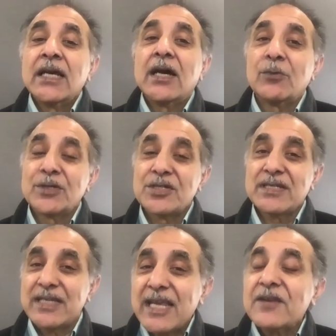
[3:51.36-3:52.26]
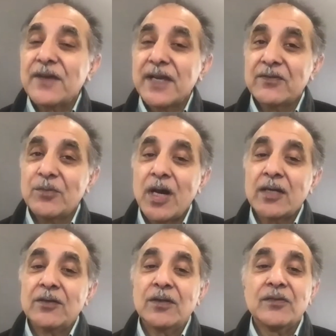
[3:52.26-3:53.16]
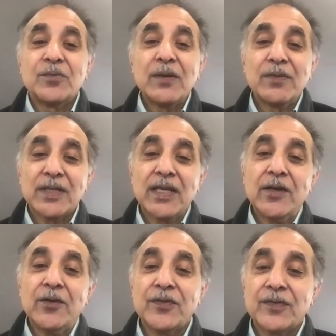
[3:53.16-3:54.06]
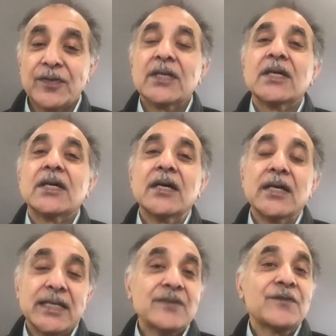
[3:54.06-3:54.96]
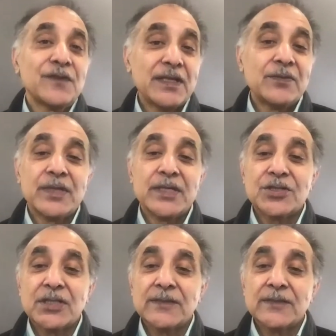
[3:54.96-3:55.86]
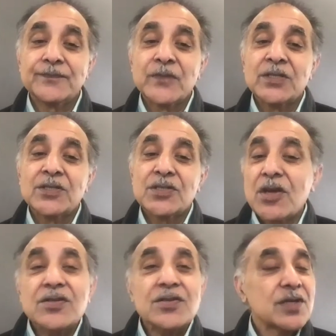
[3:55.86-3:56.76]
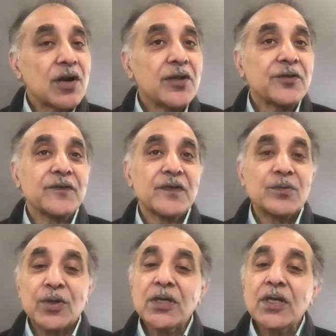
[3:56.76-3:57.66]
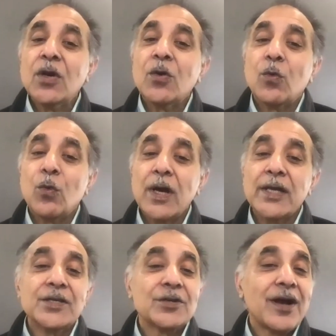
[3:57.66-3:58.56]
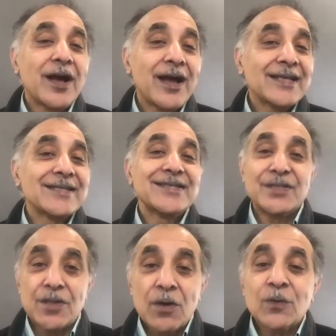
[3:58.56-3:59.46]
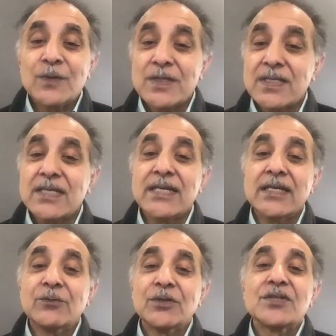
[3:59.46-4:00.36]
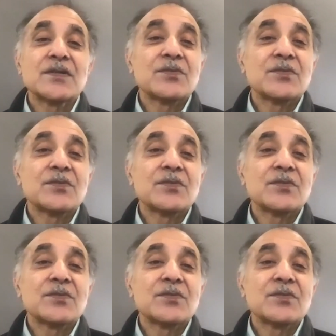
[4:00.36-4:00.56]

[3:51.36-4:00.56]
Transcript: which is an innovative model of public health in Flint, Michigan. She's also the author of the book, What Your Eyes Don't See, which is a